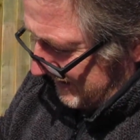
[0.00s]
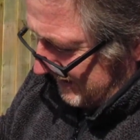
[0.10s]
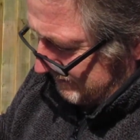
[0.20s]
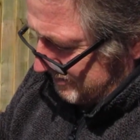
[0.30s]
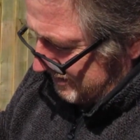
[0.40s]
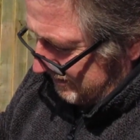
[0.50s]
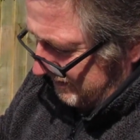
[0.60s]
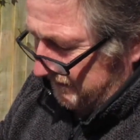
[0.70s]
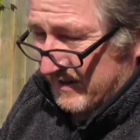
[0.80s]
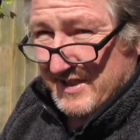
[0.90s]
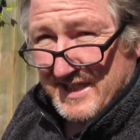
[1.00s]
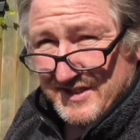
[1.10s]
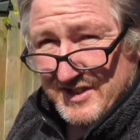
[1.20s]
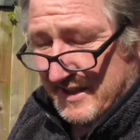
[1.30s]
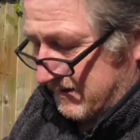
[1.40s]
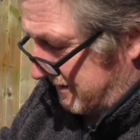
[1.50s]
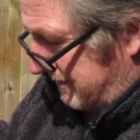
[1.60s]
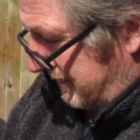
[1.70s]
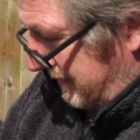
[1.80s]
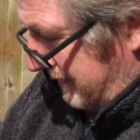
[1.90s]
absolutely fantastic.
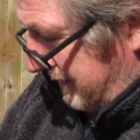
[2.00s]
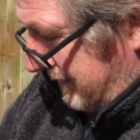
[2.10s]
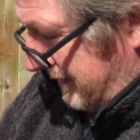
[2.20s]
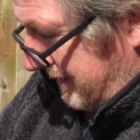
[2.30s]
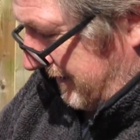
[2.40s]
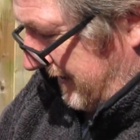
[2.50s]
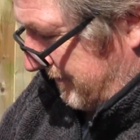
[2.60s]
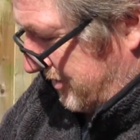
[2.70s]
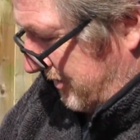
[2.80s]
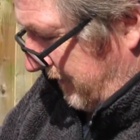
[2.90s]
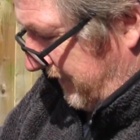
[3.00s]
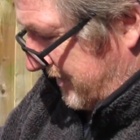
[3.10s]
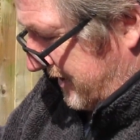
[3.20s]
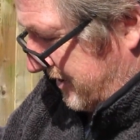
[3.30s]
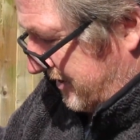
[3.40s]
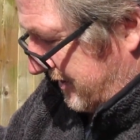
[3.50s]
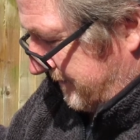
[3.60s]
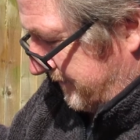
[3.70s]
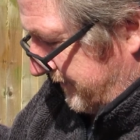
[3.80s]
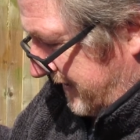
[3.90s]
Absolutely fantastic.
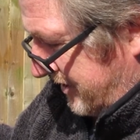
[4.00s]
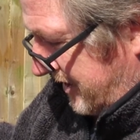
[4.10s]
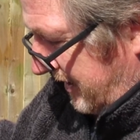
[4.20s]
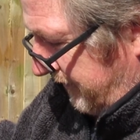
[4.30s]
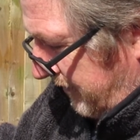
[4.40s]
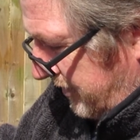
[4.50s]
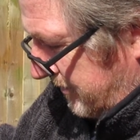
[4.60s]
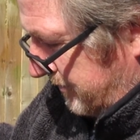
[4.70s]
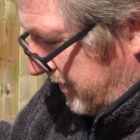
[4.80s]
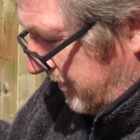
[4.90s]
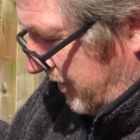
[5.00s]
Their telephone number